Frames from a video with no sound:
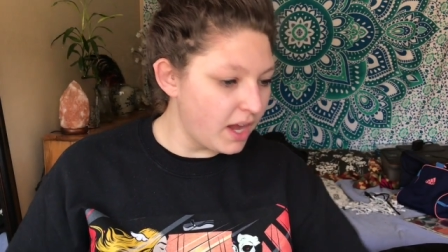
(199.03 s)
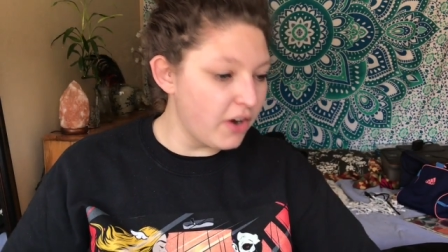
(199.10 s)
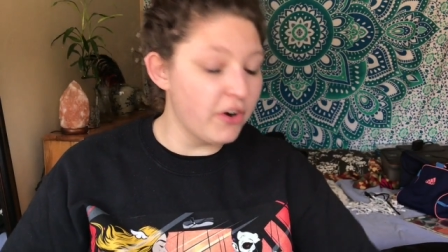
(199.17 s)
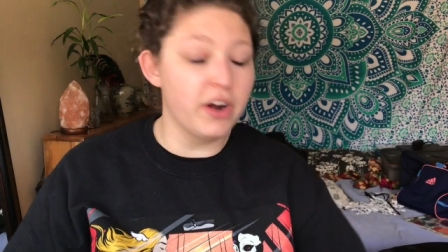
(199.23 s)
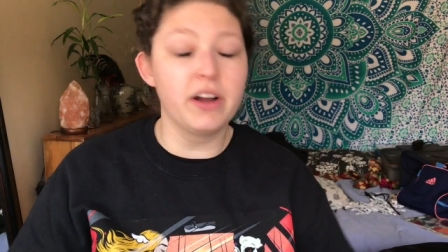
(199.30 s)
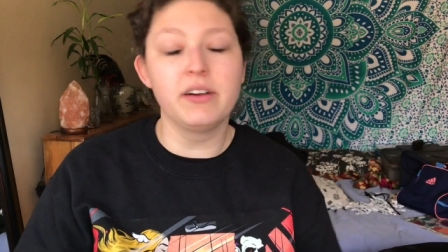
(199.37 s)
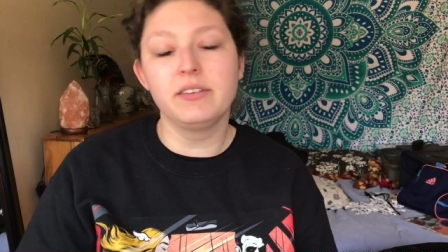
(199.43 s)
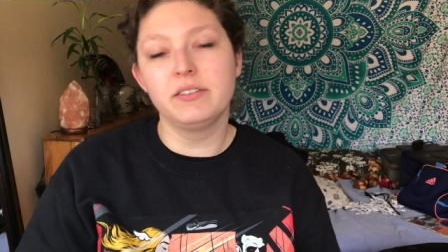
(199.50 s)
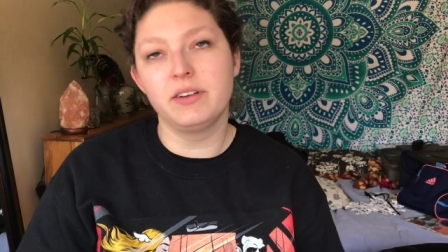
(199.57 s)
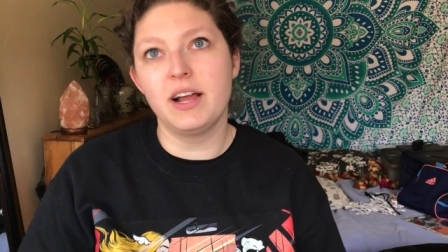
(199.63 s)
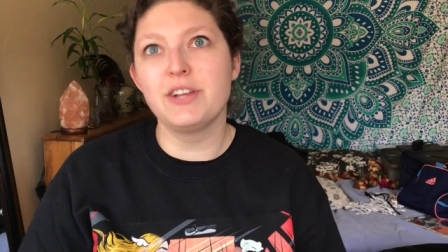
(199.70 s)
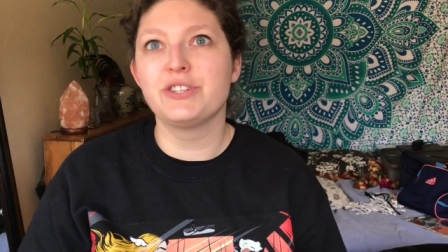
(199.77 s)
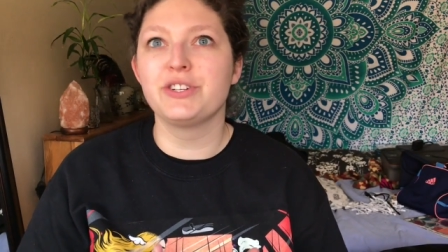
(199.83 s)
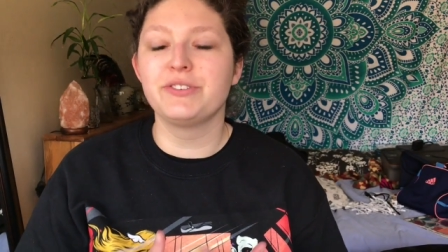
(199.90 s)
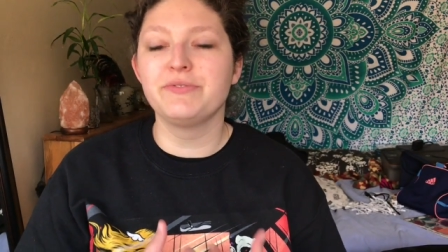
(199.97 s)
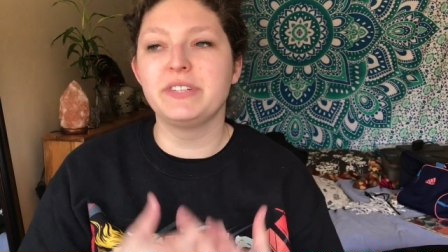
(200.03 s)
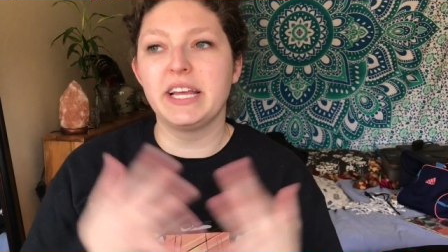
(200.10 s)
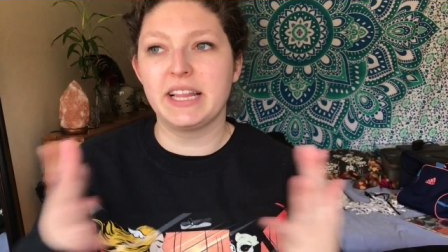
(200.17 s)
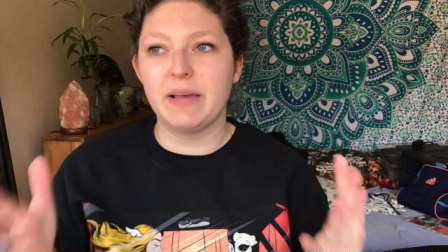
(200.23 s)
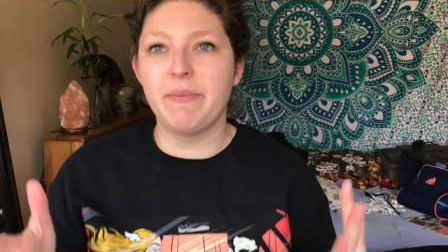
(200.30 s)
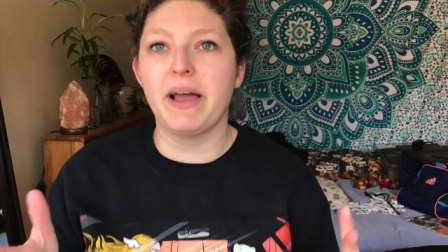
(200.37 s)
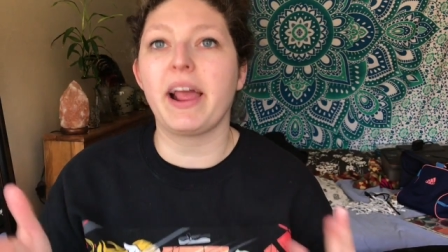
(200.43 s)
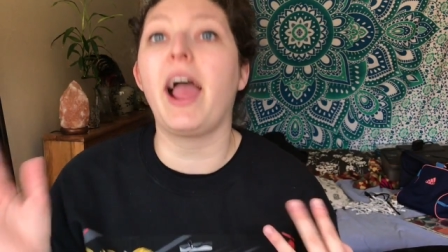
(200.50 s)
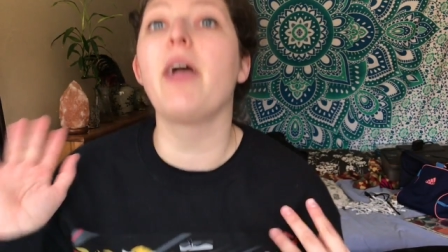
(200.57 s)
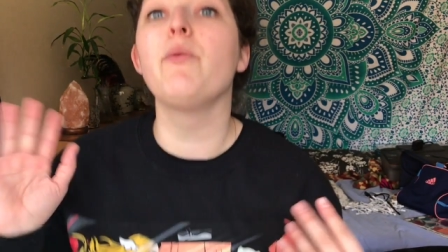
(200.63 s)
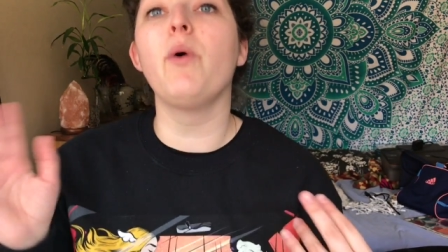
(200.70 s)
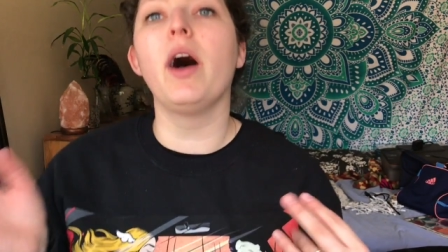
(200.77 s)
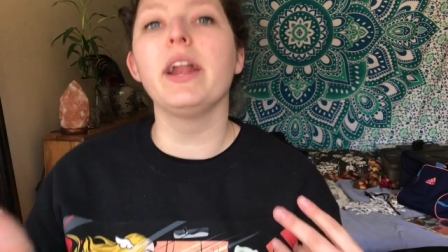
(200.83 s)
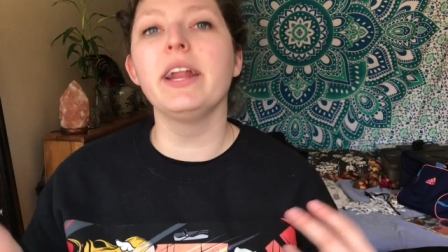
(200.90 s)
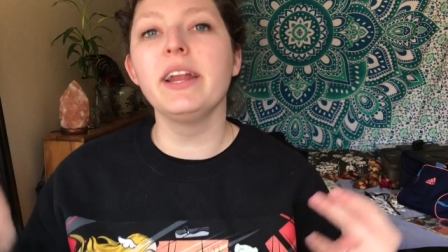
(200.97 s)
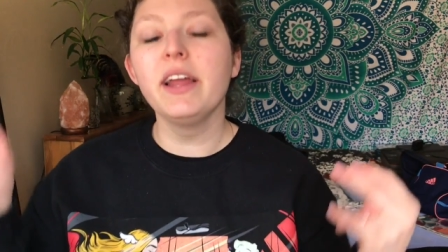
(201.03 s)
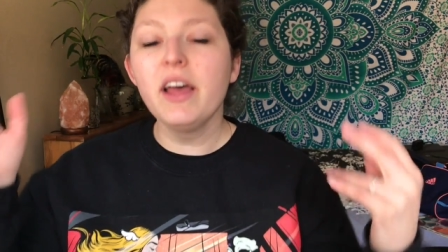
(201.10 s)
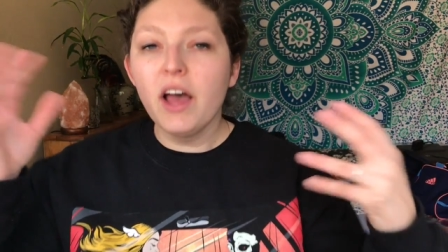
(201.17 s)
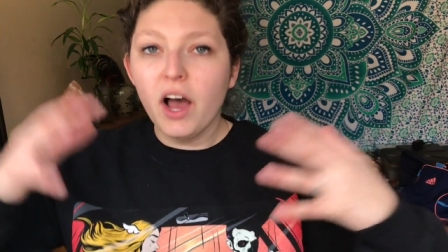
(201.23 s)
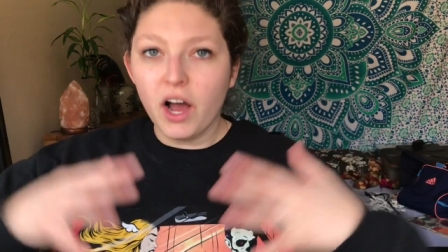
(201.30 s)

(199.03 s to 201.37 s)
Or I should take that back. I wanted